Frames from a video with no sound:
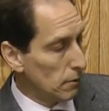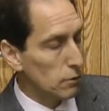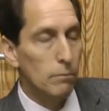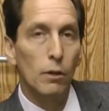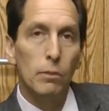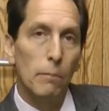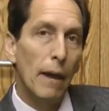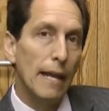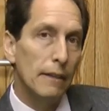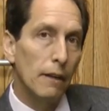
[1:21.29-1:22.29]
There'll be a
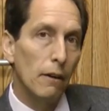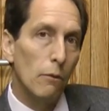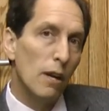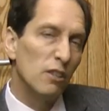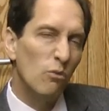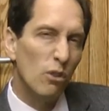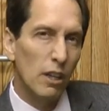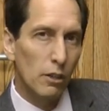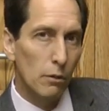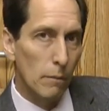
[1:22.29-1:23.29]
paint there, otherwise you won't
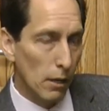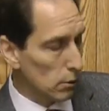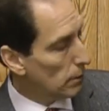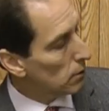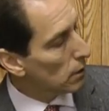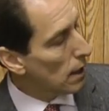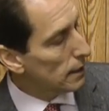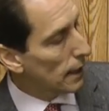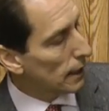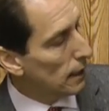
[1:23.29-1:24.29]
get good metal-to-metal
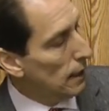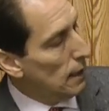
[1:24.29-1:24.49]
contact.